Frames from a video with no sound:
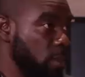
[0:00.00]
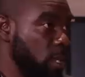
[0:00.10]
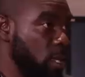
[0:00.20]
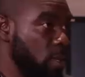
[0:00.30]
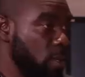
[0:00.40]

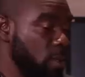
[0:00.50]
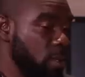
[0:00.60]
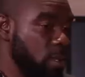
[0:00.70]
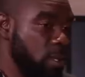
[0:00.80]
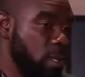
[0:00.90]
you know.
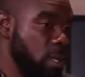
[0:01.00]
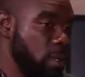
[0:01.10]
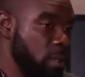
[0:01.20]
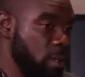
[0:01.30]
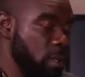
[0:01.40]

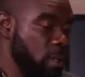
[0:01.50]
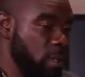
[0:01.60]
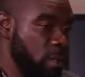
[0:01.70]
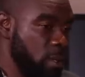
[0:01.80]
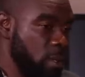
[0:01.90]
So,
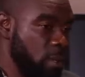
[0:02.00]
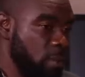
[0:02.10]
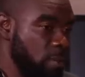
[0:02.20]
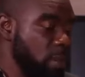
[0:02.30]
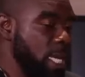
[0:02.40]

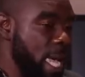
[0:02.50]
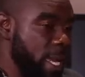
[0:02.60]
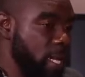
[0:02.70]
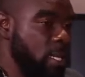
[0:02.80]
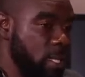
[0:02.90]
I
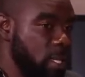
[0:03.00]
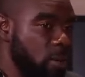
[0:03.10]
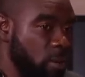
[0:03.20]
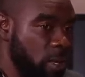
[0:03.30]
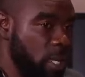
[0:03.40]
kind of
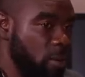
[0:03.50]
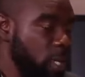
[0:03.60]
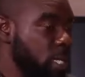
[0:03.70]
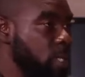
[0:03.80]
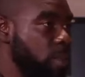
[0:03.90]
so. We,
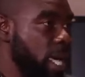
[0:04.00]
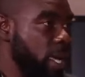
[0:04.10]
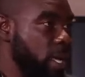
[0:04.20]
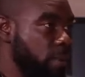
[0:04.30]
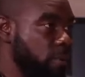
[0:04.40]
we
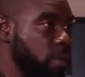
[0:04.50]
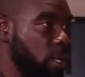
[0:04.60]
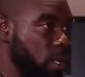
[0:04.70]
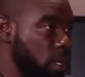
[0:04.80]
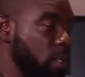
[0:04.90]
inspire them
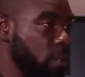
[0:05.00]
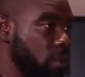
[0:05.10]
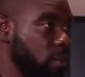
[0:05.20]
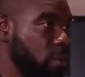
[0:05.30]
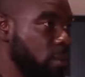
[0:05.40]
for.
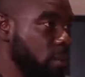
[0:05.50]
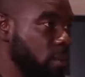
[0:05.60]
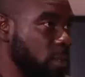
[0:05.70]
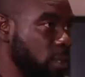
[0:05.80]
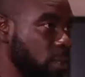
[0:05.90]
Nice.
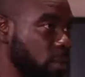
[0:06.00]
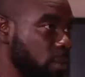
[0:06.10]
Speaking you